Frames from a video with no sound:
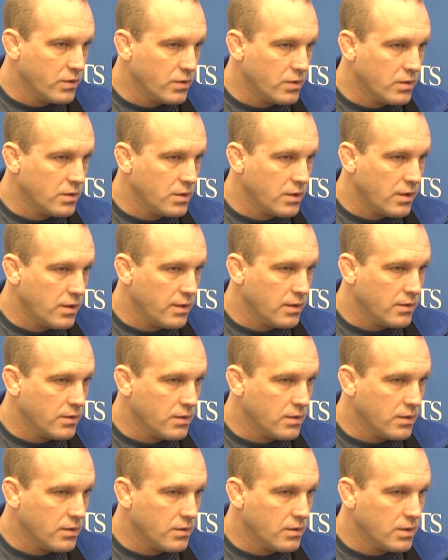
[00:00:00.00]
So to think,
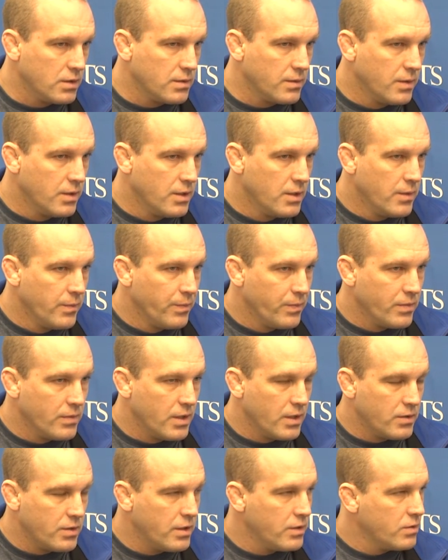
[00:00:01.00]

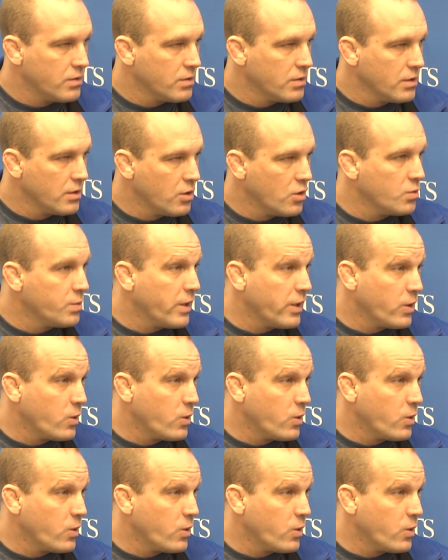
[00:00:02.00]
that's it goes by